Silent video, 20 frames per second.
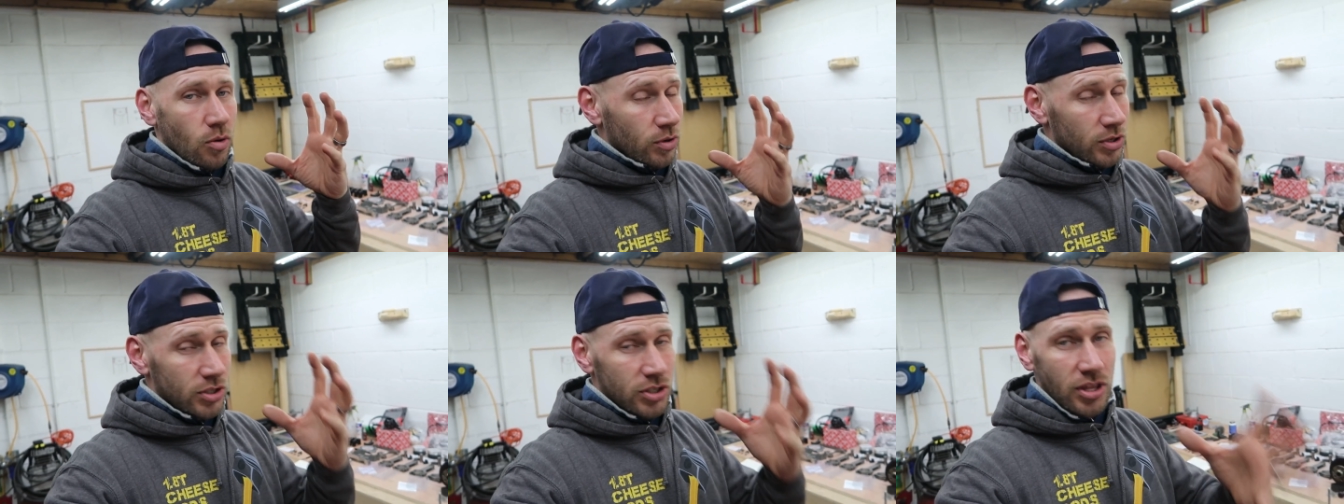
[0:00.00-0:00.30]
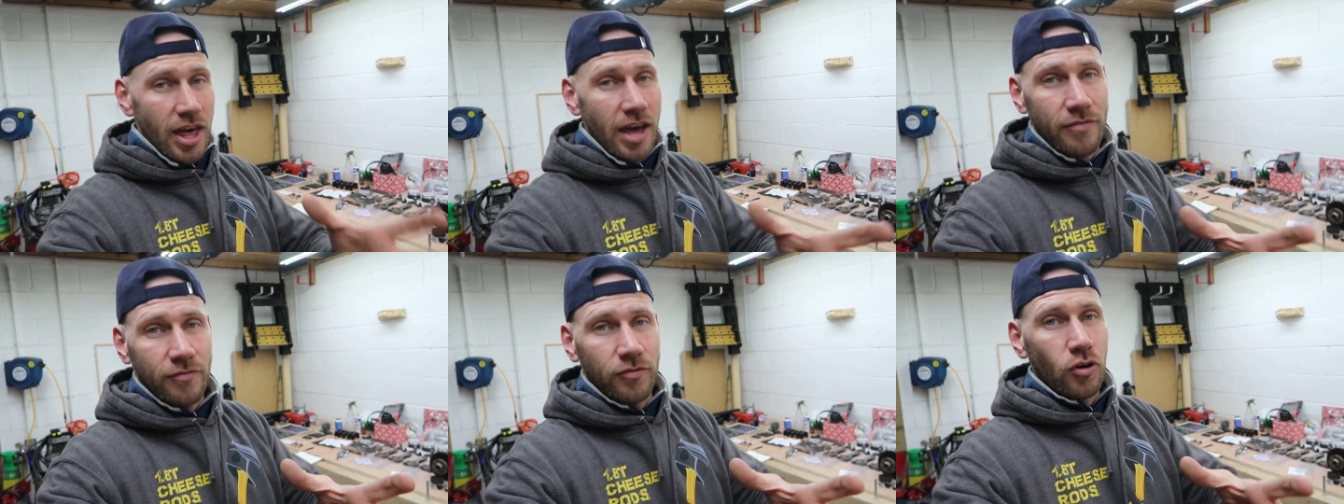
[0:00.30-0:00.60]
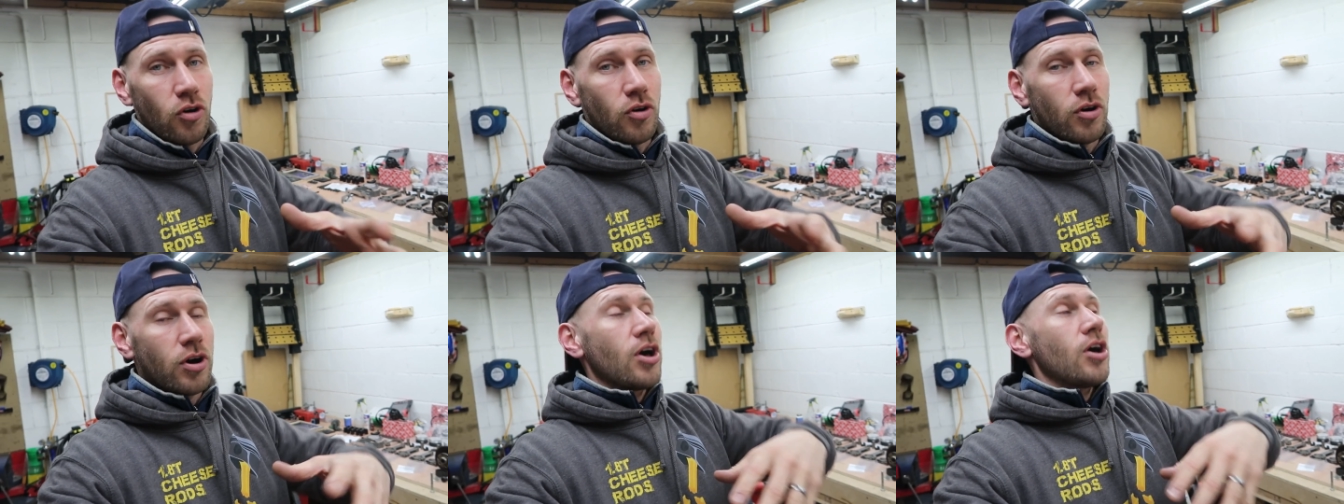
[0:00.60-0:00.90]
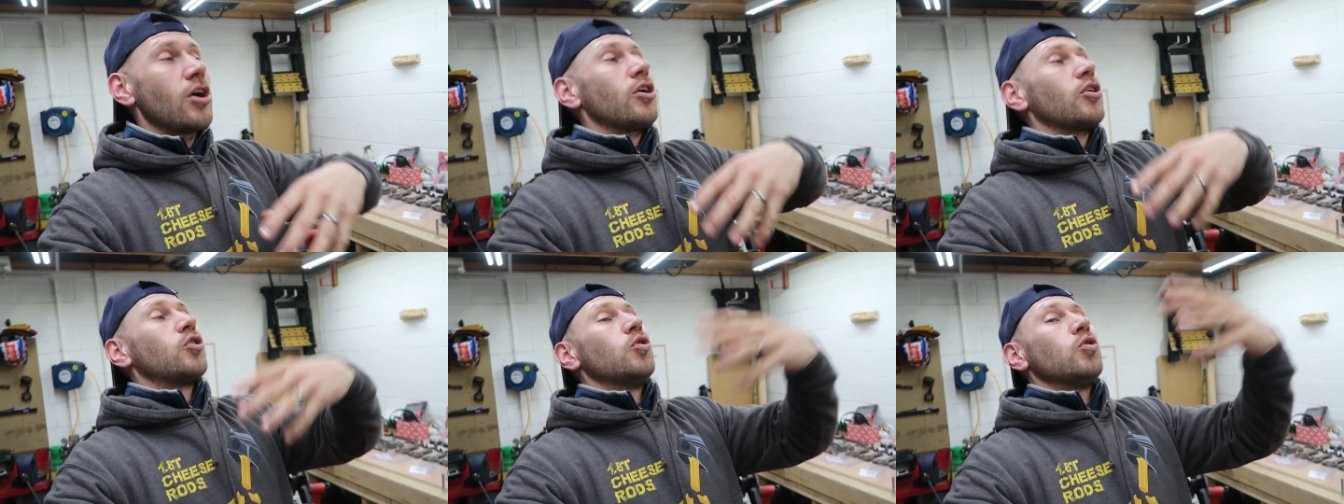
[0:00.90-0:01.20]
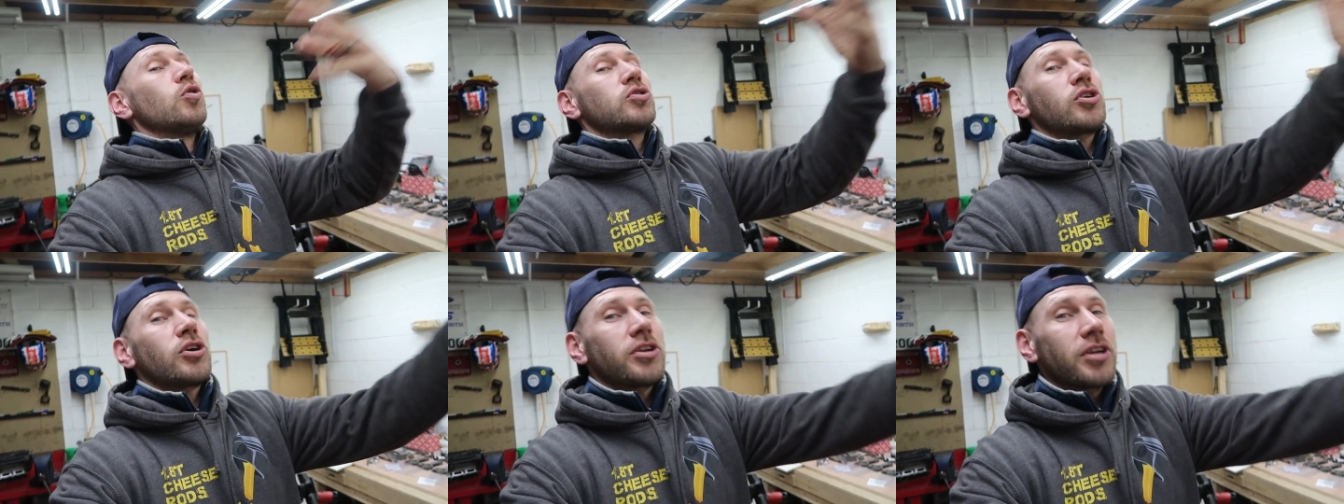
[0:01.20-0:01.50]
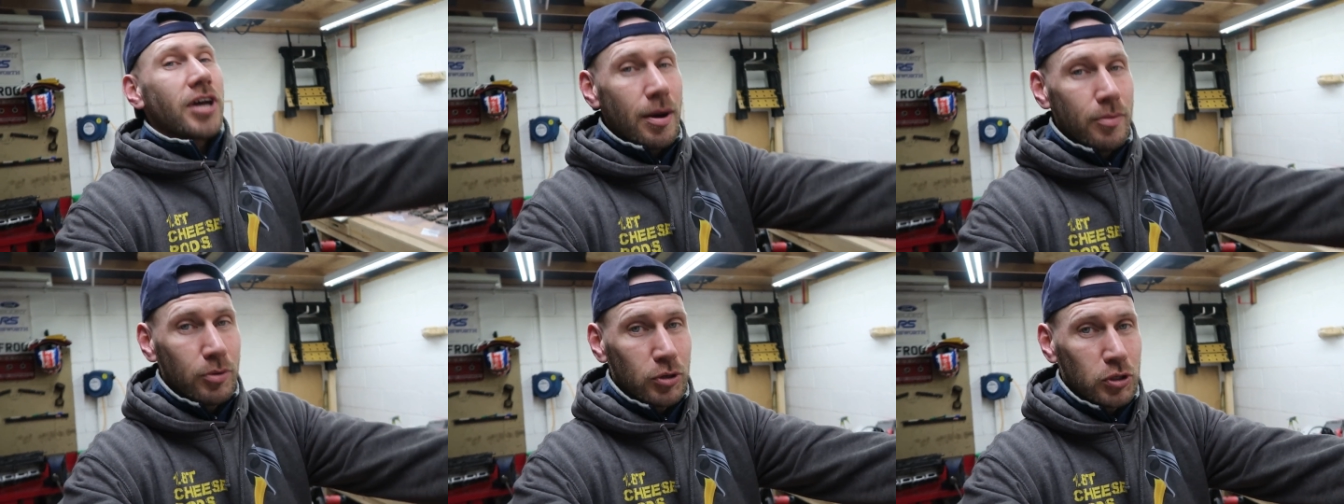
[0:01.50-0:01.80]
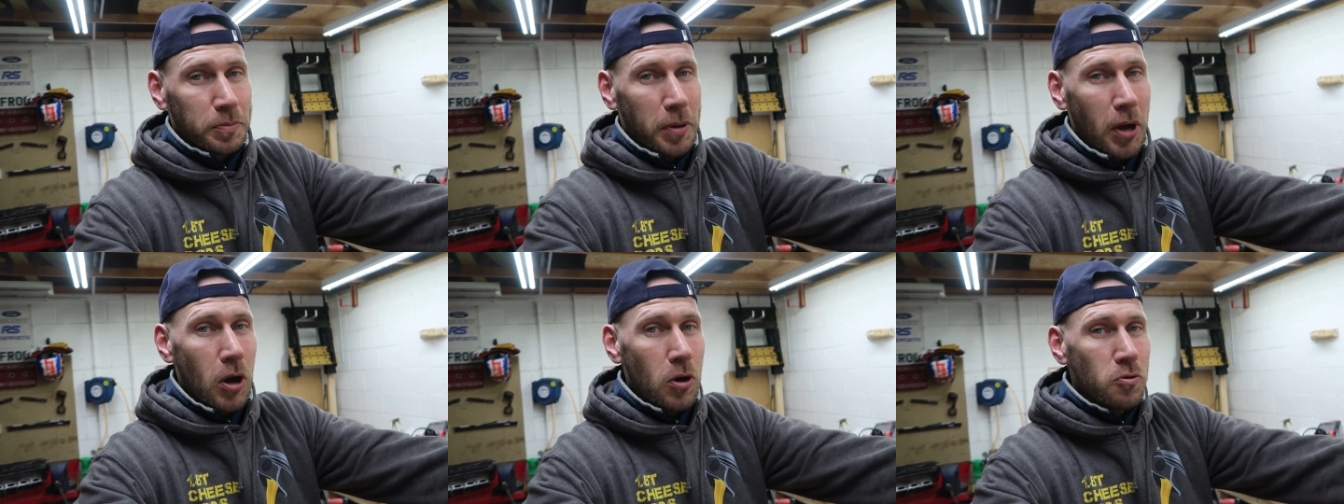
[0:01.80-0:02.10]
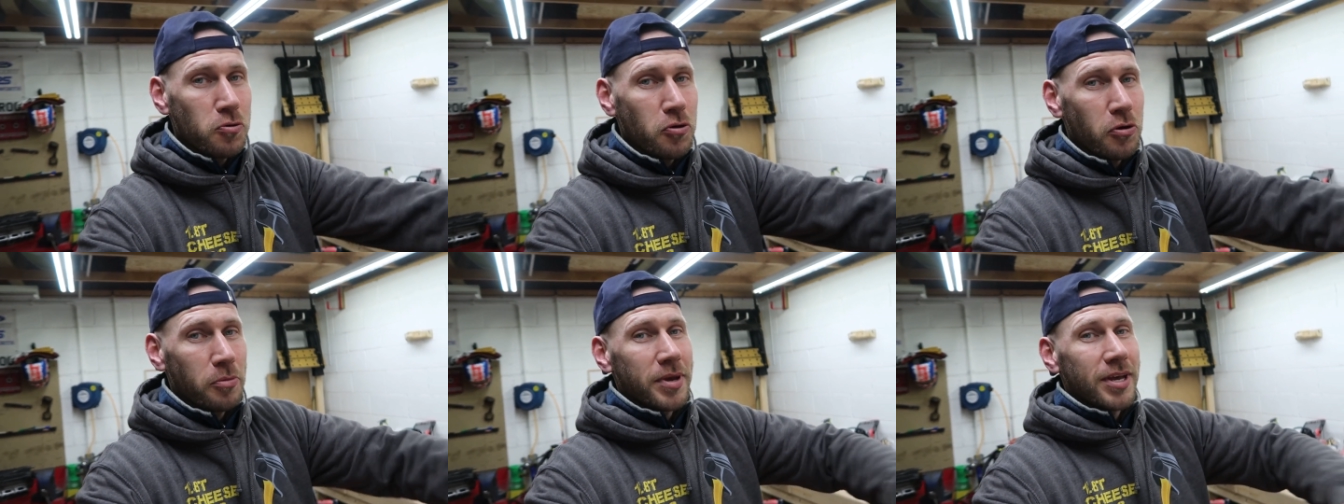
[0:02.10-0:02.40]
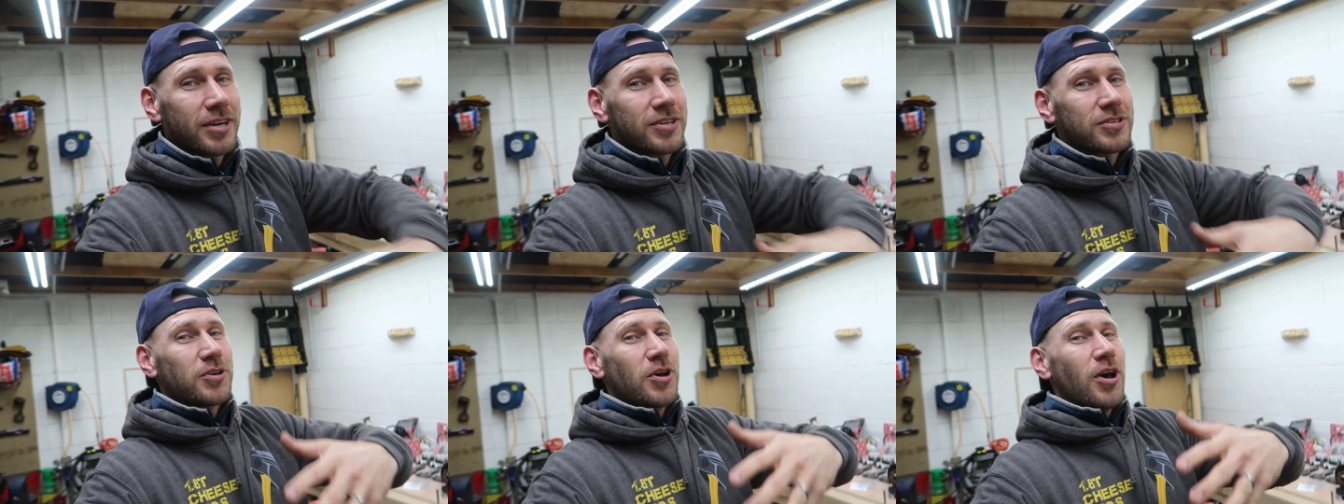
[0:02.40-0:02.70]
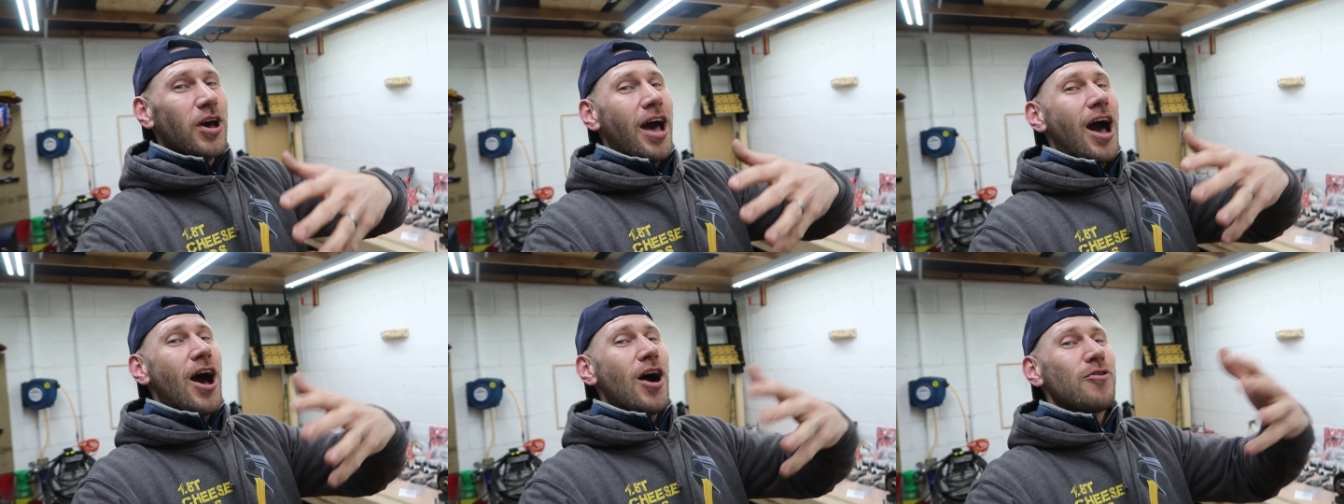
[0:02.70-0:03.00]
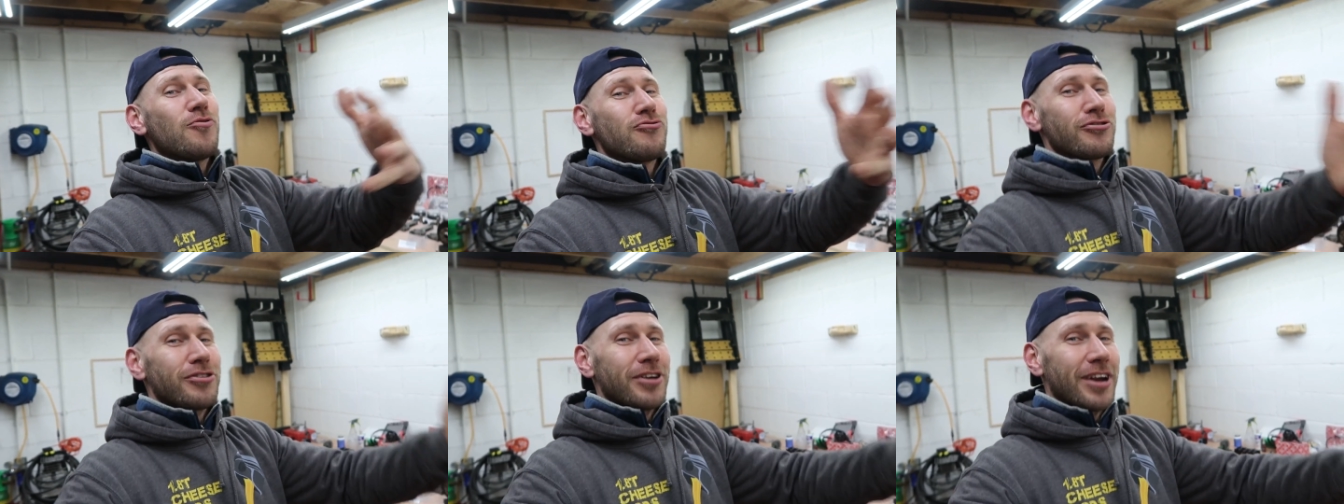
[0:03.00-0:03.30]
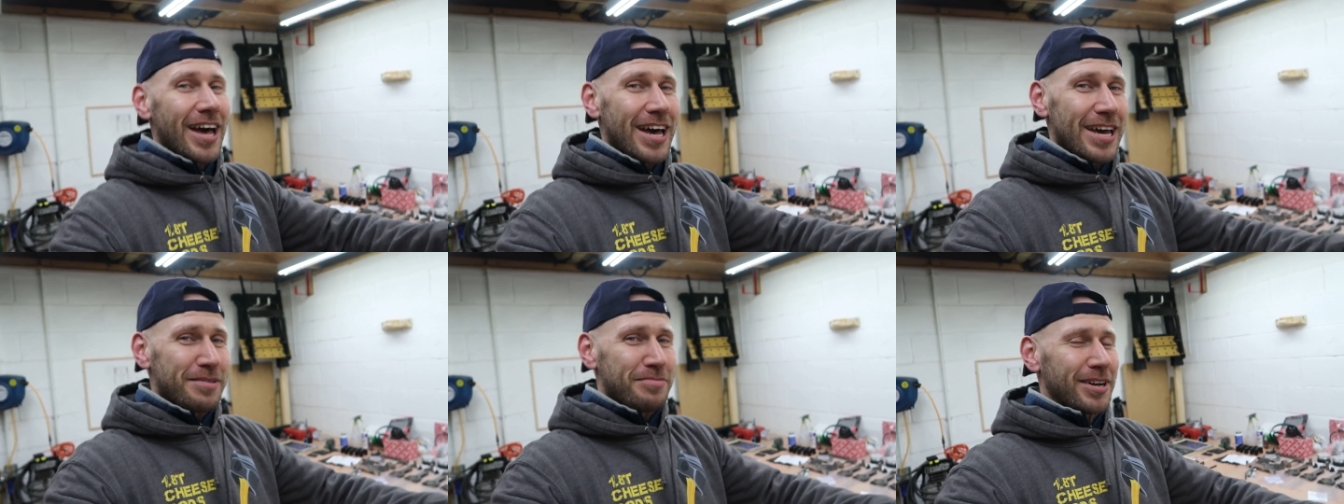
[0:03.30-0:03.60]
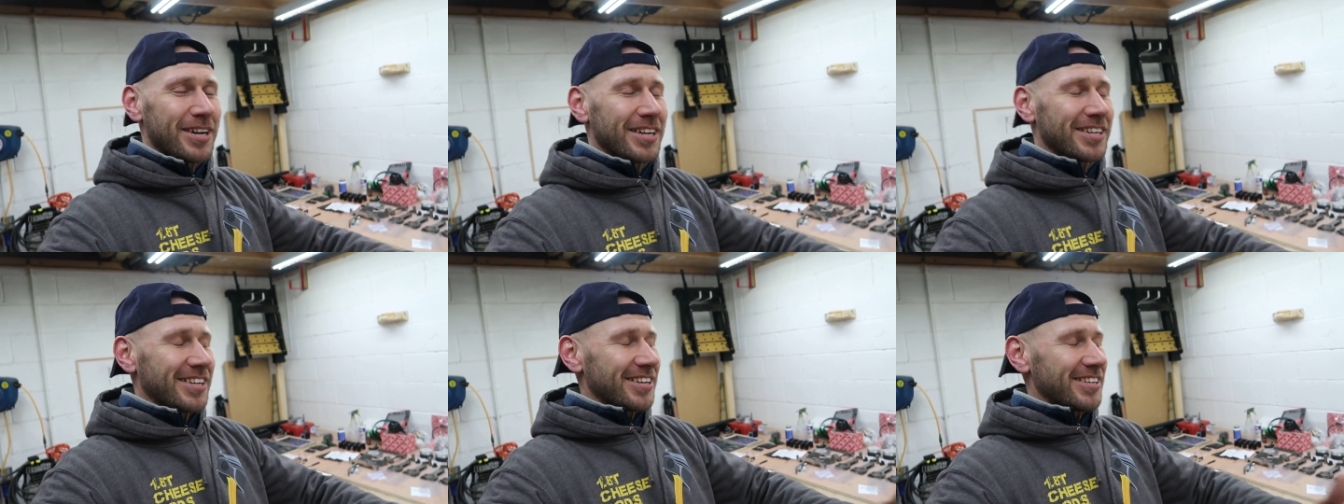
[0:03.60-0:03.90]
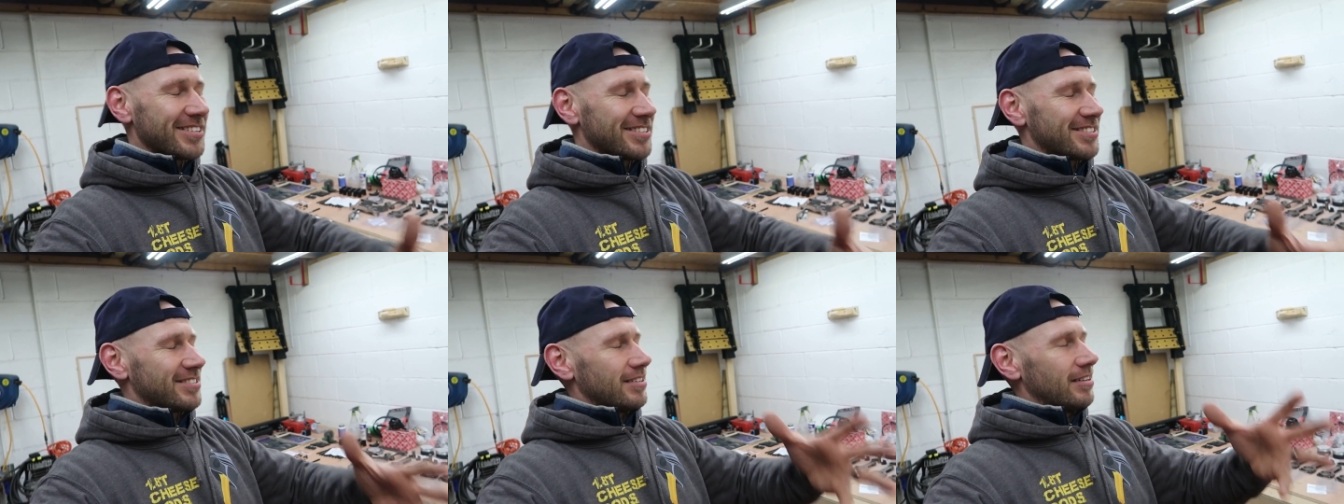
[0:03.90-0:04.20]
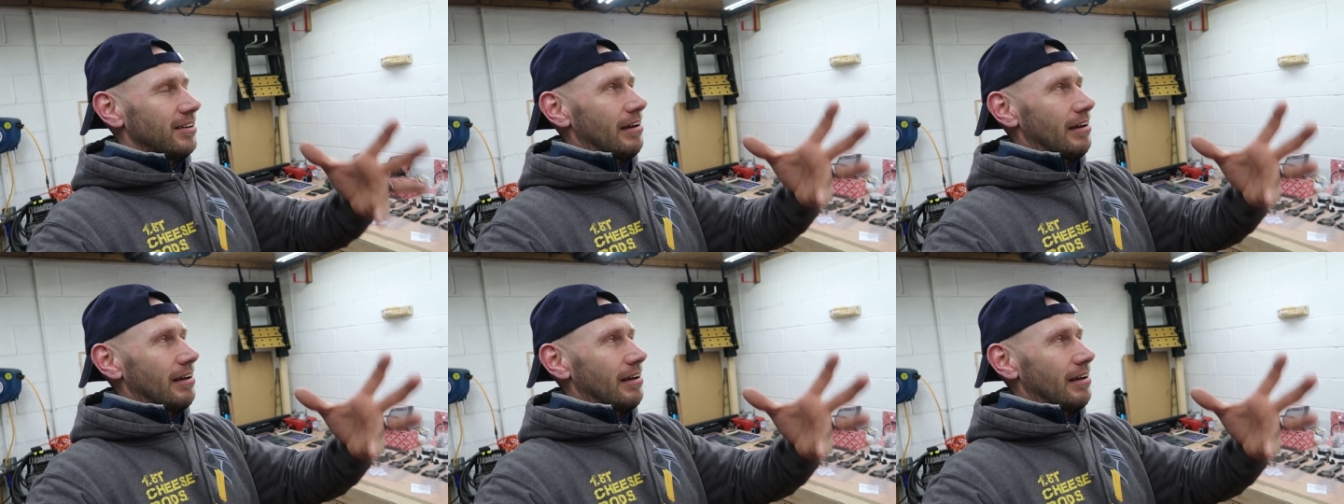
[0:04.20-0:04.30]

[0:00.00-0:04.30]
which therefore goes on to how much power it makes, how reliable it is.